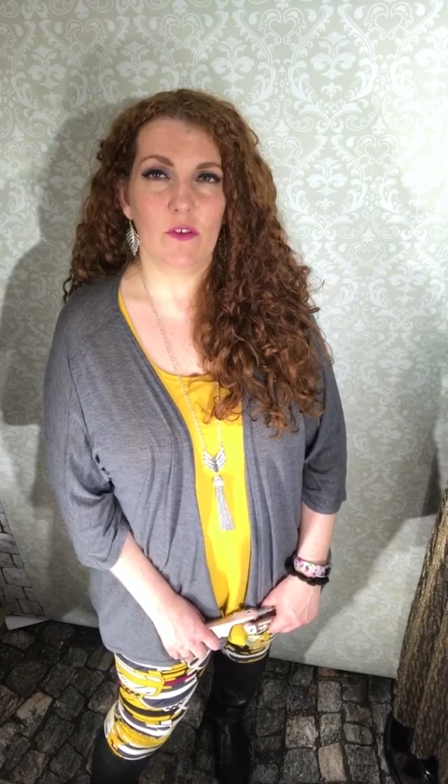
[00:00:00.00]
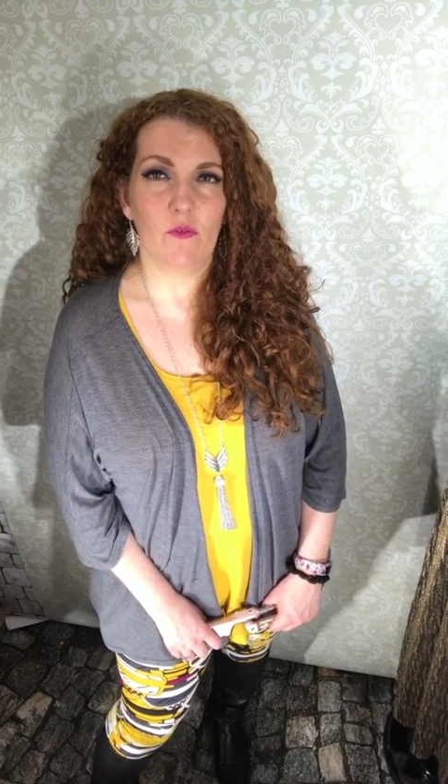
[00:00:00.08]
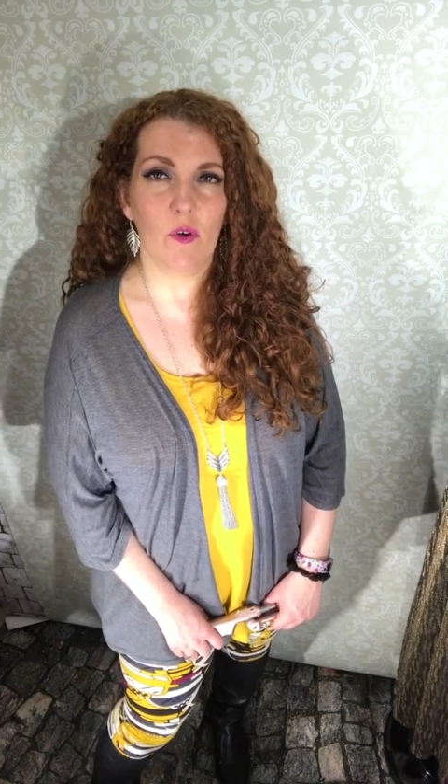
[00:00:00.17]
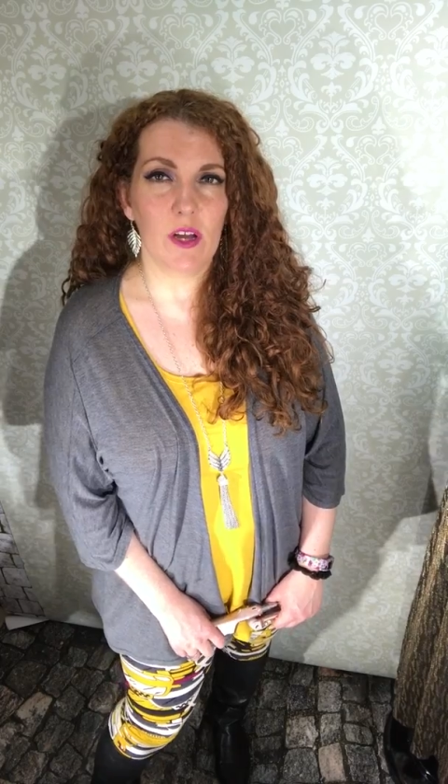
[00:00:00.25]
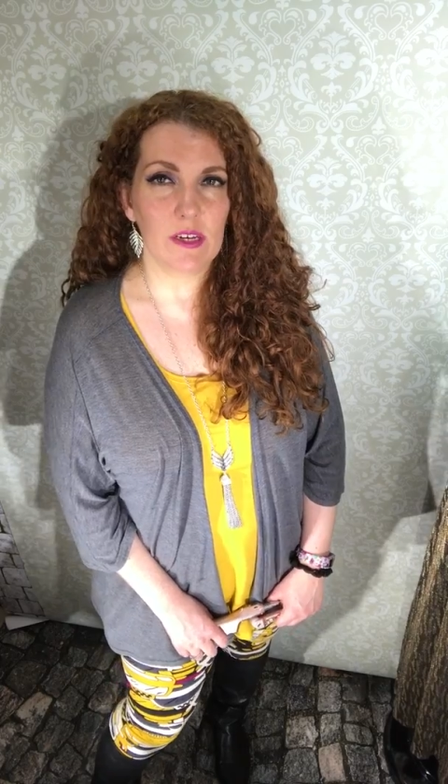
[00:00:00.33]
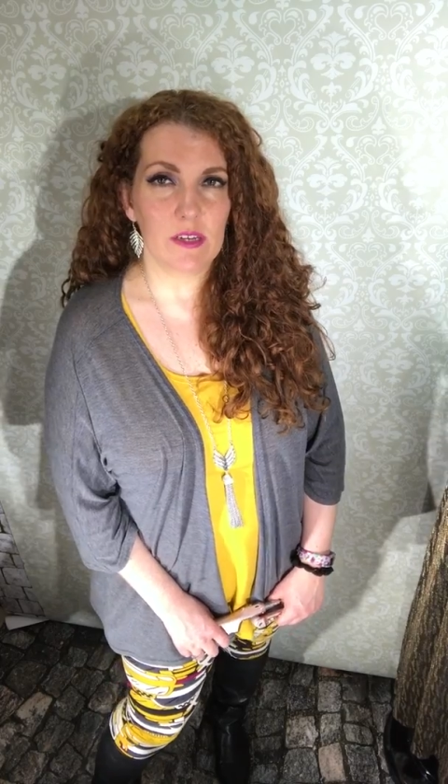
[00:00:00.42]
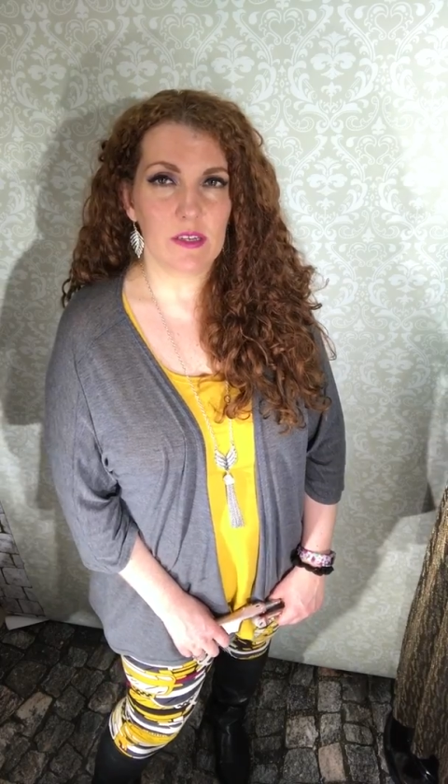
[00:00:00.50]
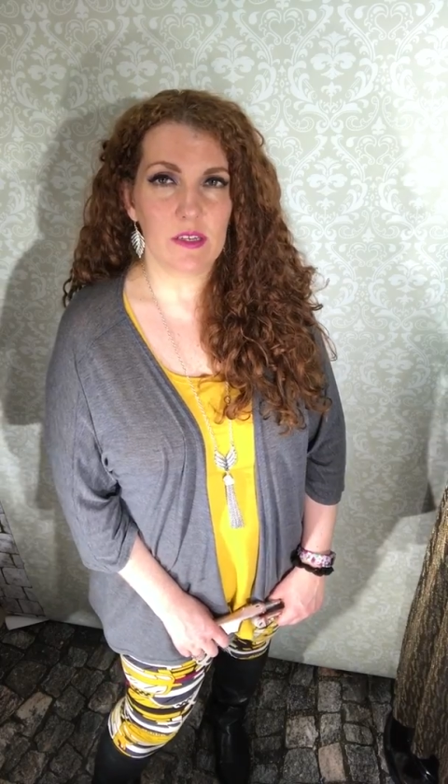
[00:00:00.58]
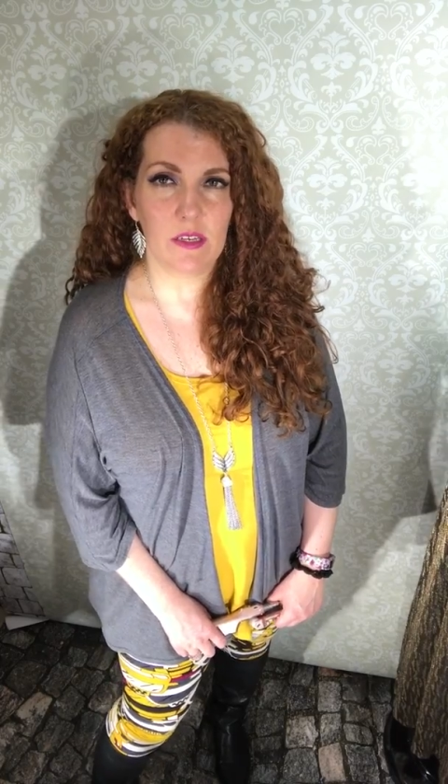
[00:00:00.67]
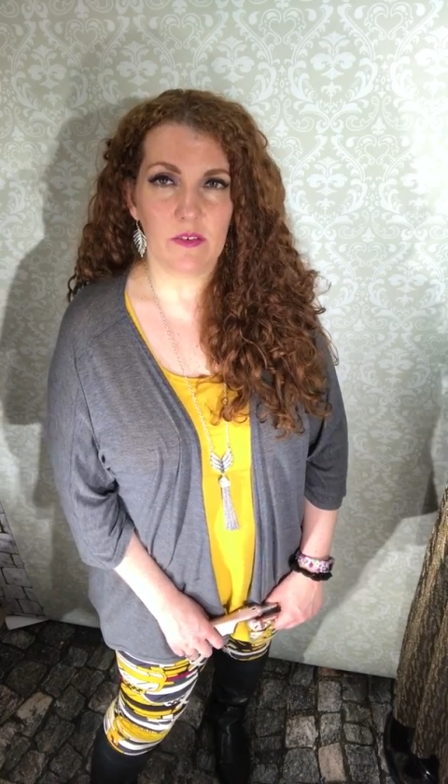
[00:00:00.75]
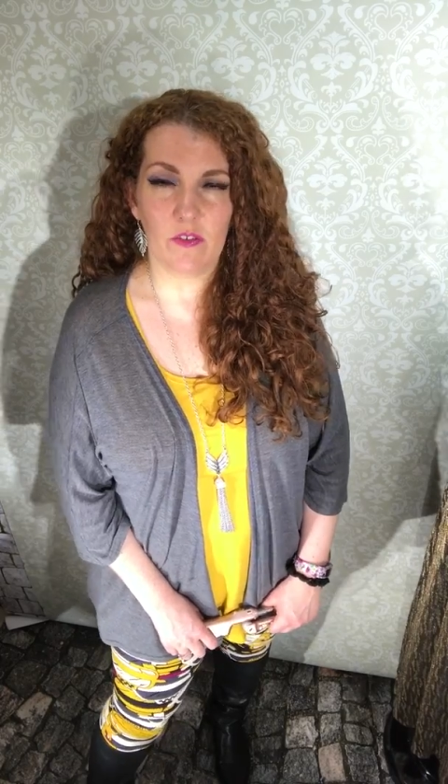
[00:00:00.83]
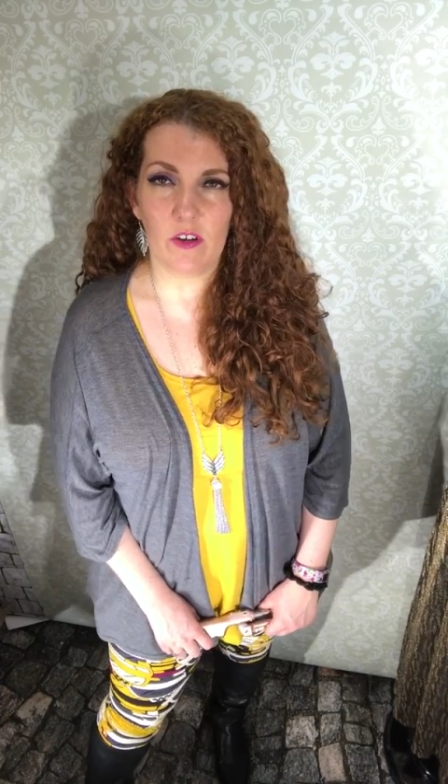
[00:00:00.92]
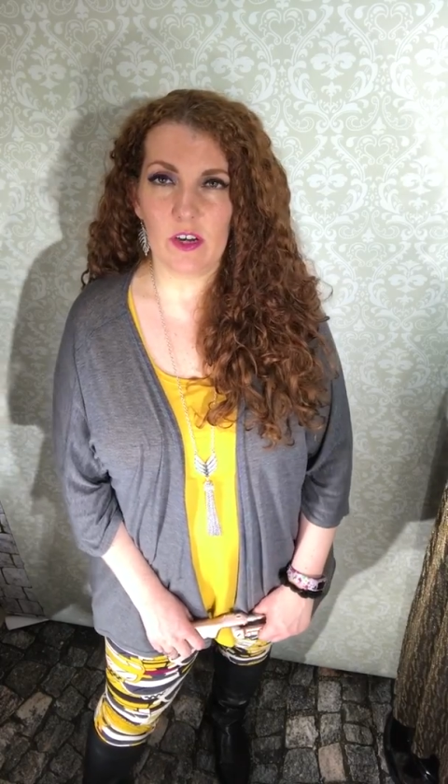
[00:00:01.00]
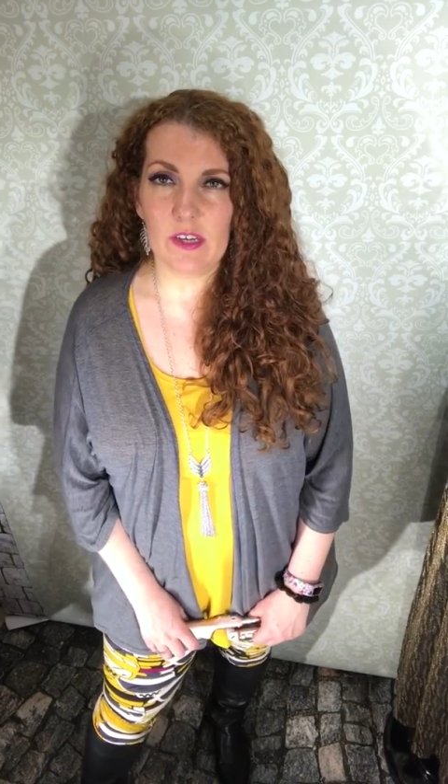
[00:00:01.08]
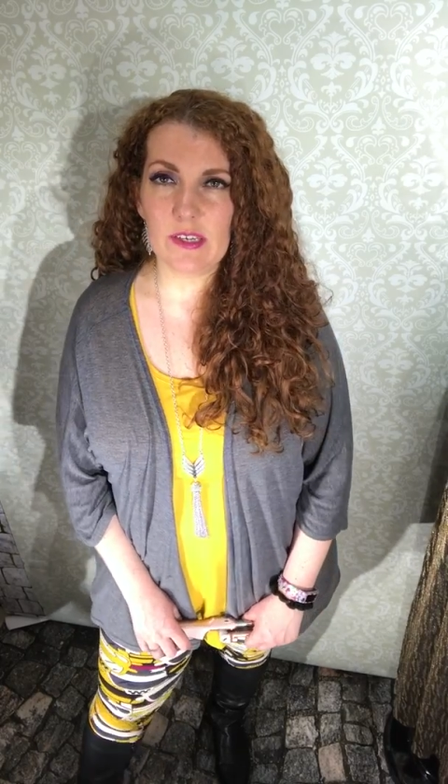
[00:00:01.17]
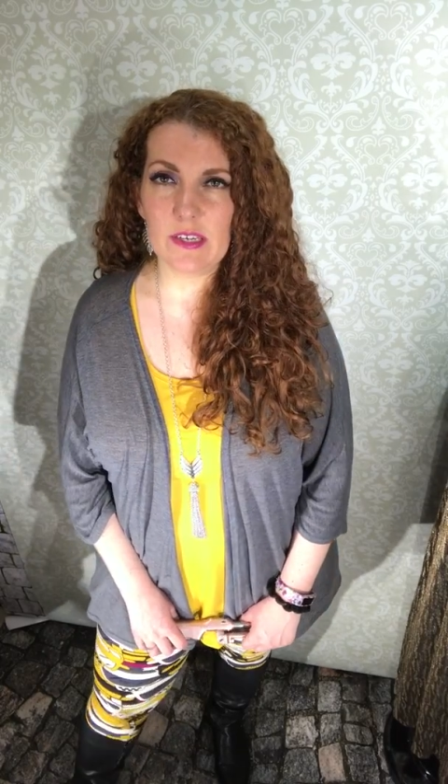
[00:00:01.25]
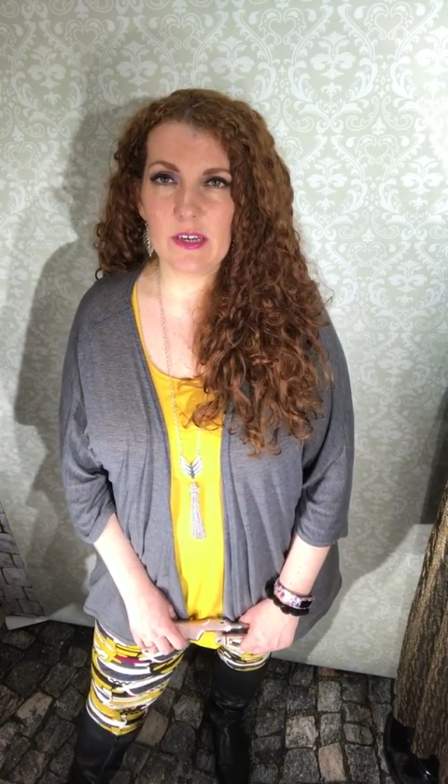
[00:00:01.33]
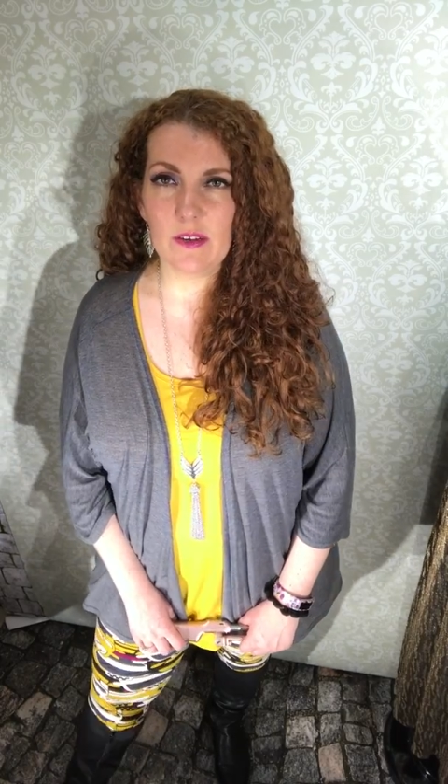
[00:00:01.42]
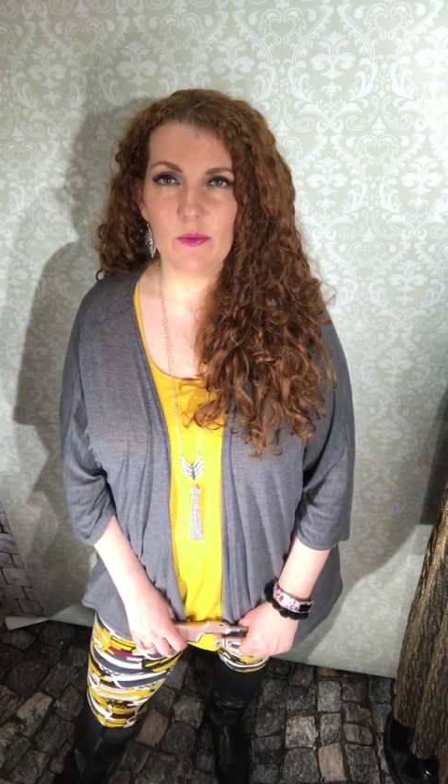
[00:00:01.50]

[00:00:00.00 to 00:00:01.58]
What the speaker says: of what is different